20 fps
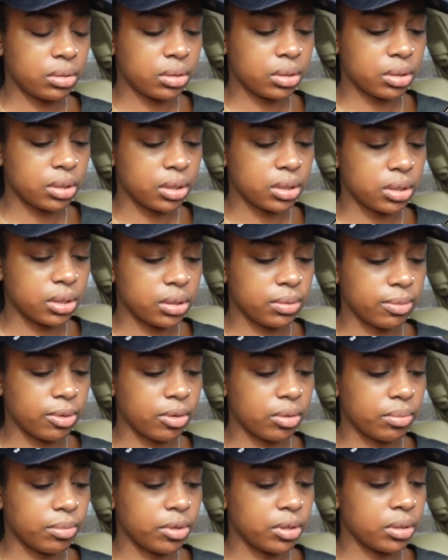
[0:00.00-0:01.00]
I gotta text
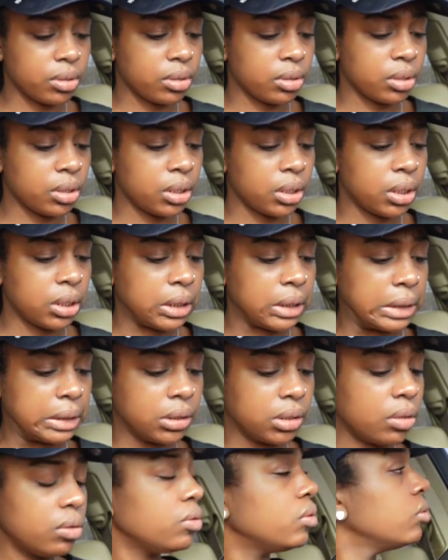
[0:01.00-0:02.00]
mama.
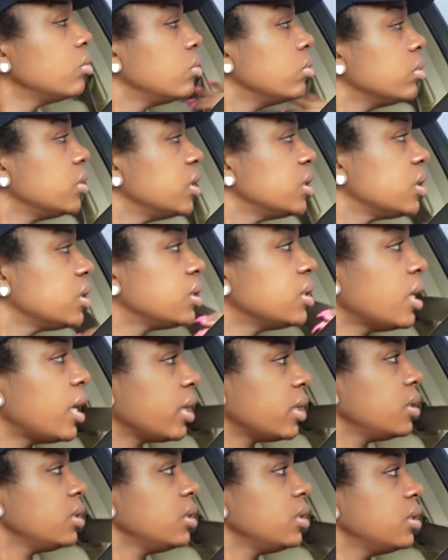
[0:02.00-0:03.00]
Oh, this is
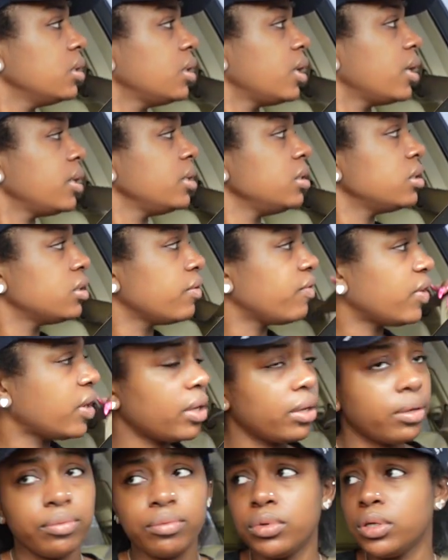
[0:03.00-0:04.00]
not good. I need to
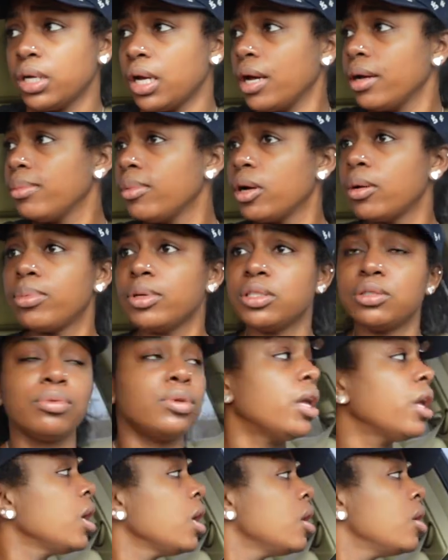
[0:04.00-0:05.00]
find what eyebrow place
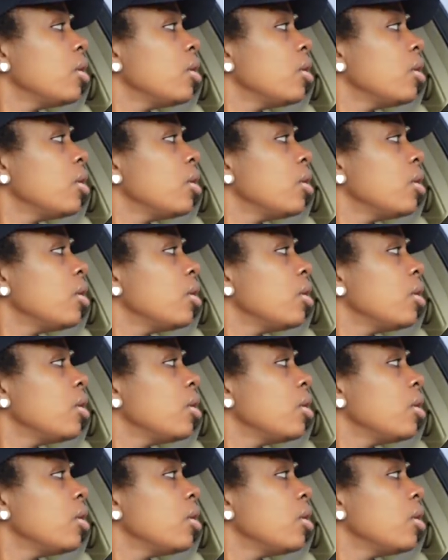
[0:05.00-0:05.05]
would.